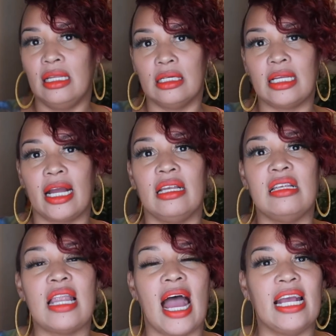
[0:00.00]
Looks like a
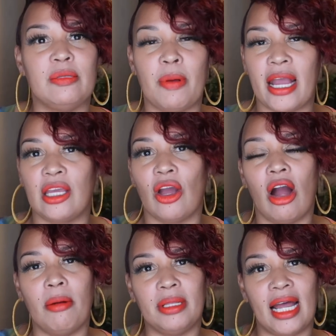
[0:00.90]
nice
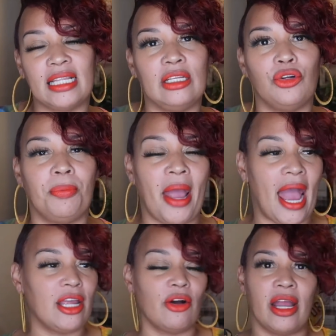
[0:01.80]
backyard, but like the little
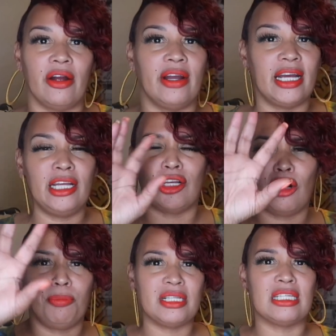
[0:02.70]
patio area, you
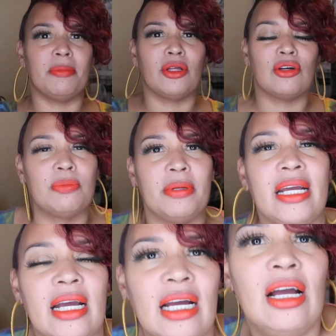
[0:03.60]
know, put some of those
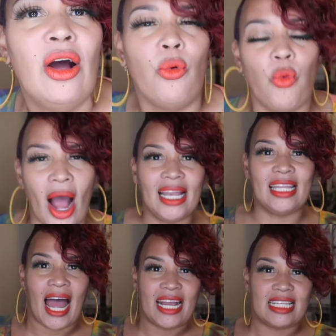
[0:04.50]
big white
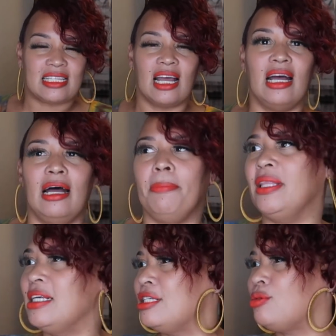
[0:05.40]
lights up,
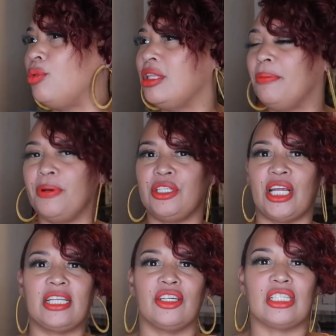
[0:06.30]
and this is where the
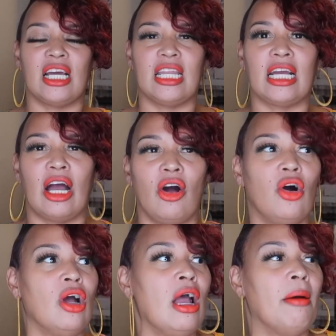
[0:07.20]
projector's gonna
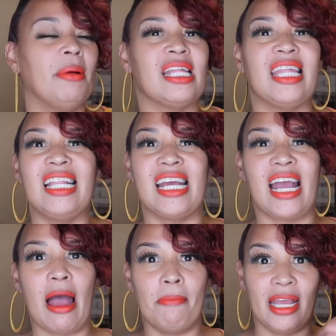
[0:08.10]
go. But the thing that
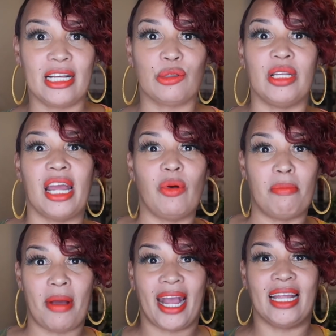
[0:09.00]
got me is when they
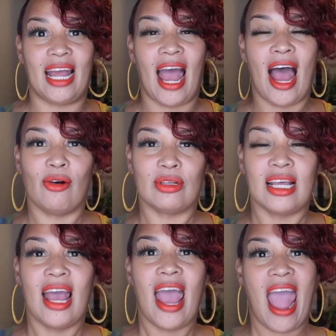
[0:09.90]
went back in the house
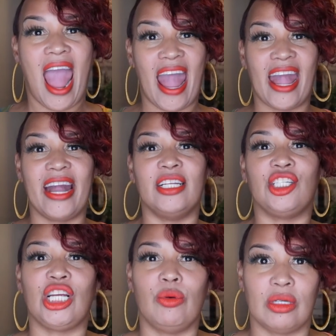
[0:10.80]
and
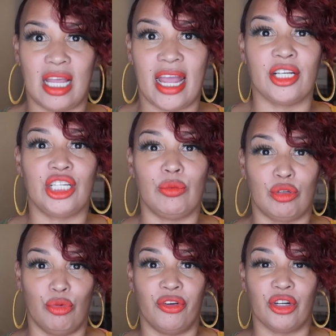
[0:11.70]
she was saying she was
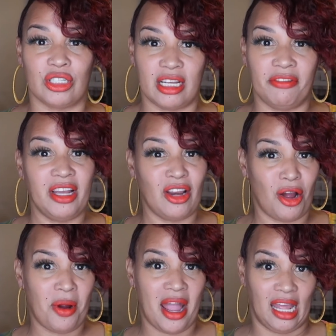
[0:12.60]
moving her stuff in
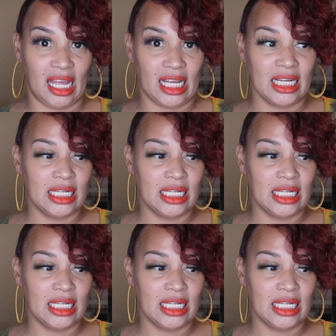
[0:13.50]
already.